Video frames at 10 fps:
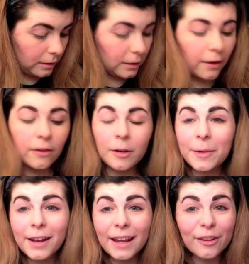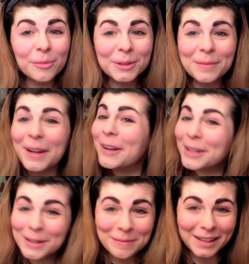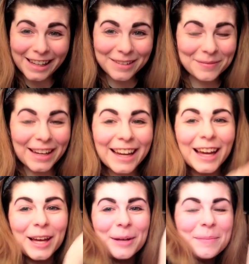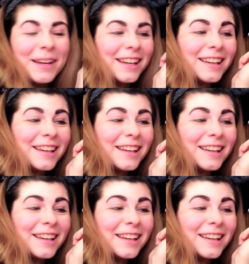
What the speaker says: Like I said, I'm not an expert, I'm not good at applying makeup.